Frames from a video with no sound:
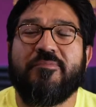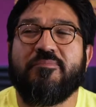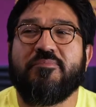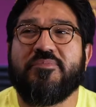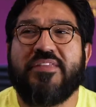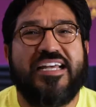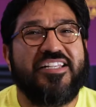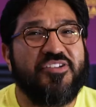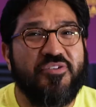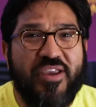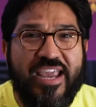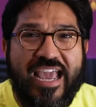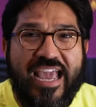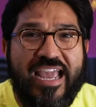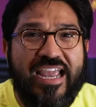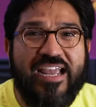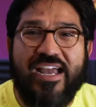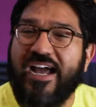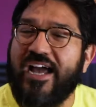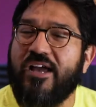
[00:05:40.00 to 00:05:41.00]
That's
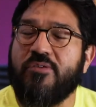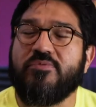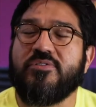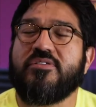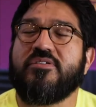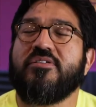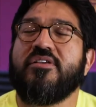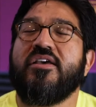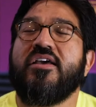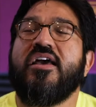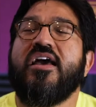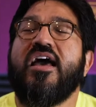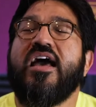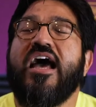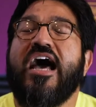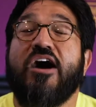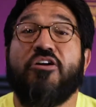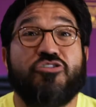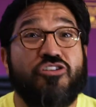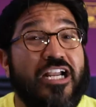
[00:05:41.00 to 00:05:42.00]
okay." I was
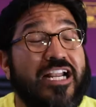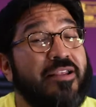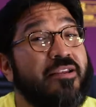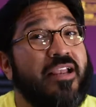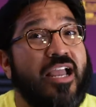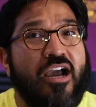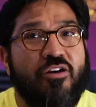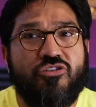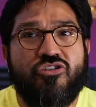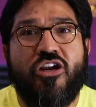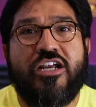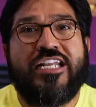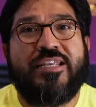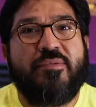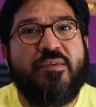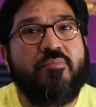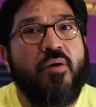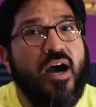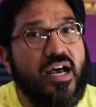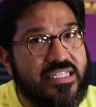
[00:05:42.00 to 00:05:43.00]
trying to be
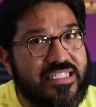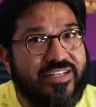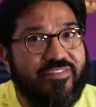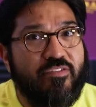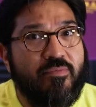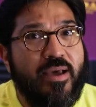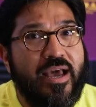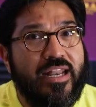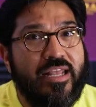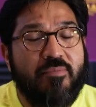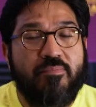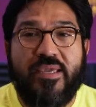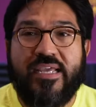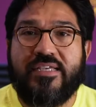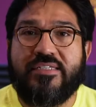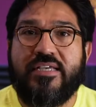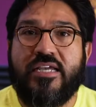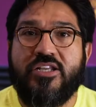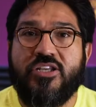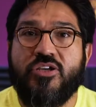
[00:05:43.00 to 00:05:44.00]
positive about it
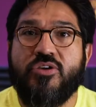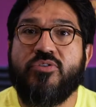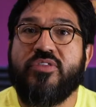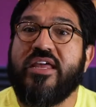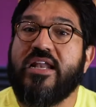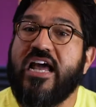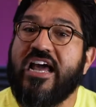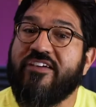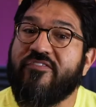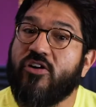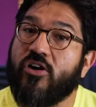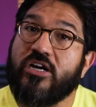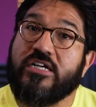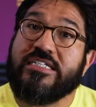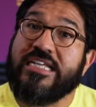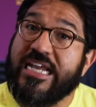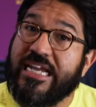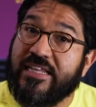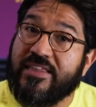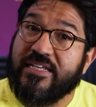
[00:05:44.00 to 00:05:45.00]
because I knew that I've already
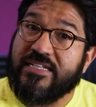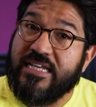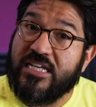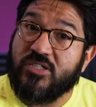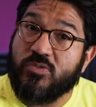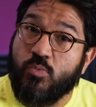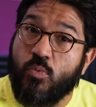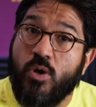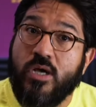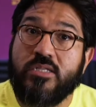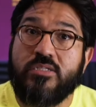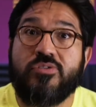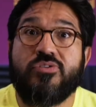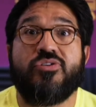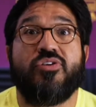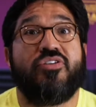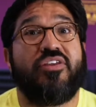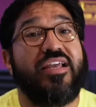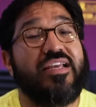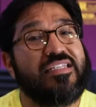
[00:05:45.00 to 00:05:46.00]
taken the test once, so
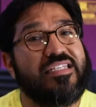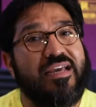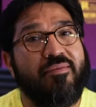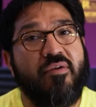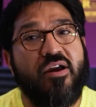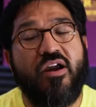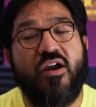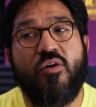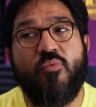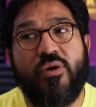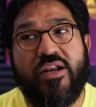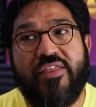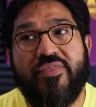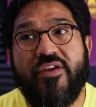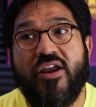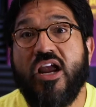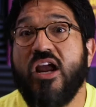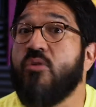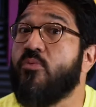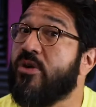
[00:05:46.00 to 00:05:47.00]
the next time I went in
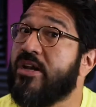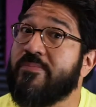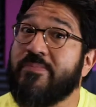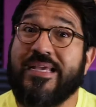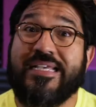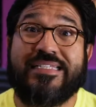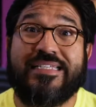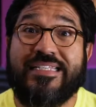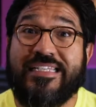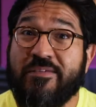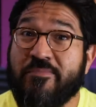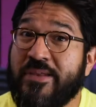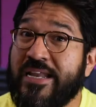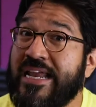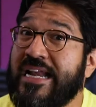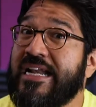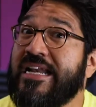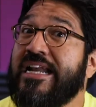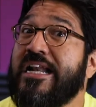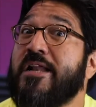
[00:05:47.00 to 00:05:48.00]
there, I wouldn't be as
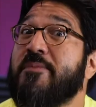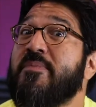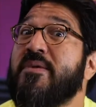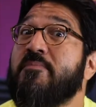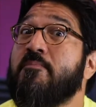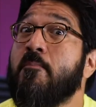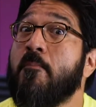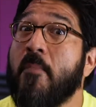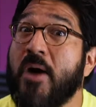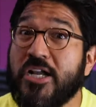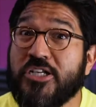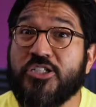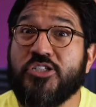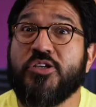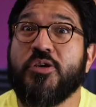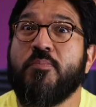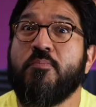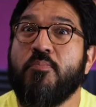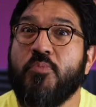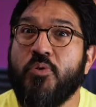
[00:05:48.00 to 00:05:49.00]
intimidated and I'd be much
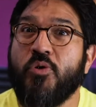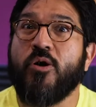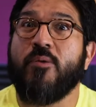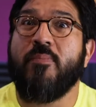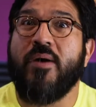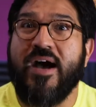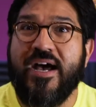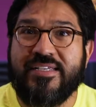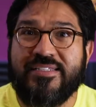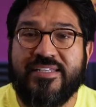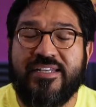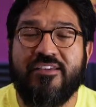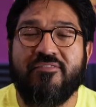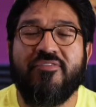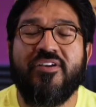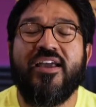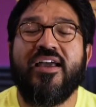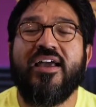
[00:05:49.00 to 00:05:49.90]
more positive.